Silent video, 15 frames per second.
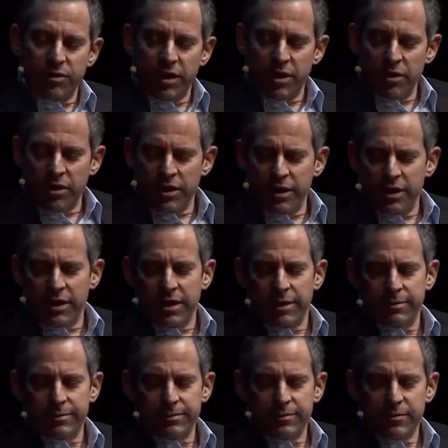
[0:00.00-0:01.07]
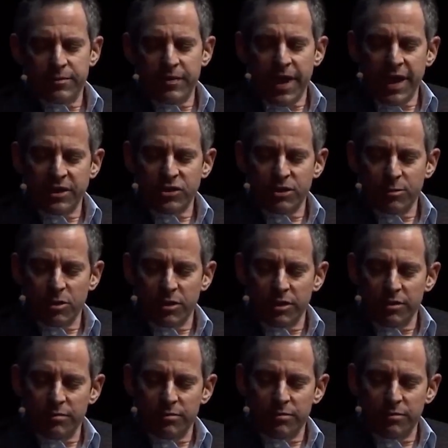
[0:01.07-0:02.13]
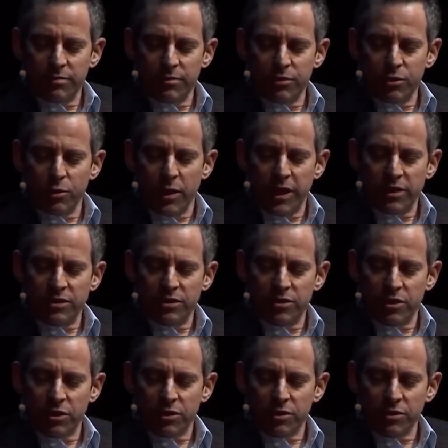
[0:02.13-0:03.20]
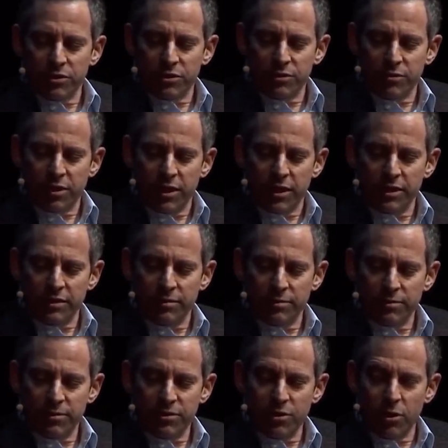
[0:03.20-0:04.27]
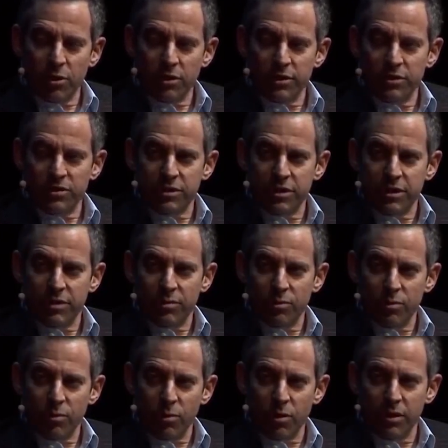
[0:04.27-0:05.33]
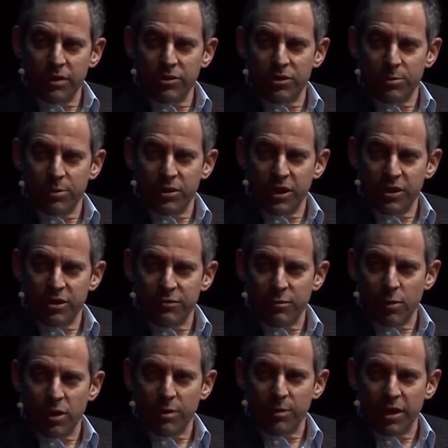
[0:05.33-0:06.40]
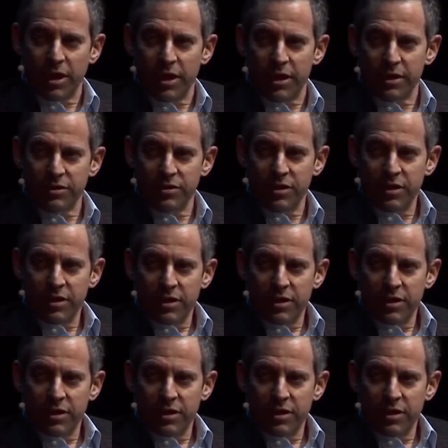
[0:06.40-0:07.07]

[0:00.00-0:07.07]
very um, fashionable in New Age circles to find solace in one interpretation of quantum mechanics,